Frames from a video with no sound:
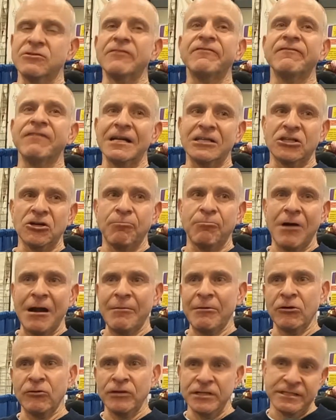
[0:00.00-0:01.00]
It doesn't reflect her
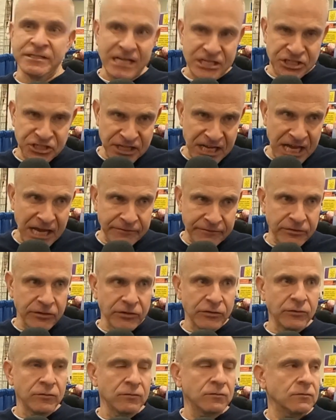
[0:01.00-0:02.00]
primary reason that she gave
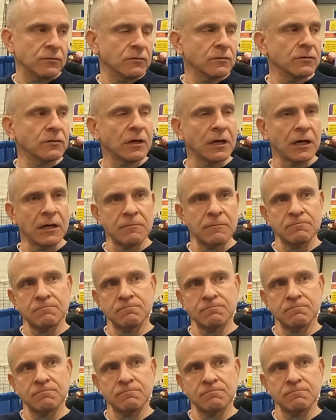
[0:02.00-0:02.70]
you. Yeah.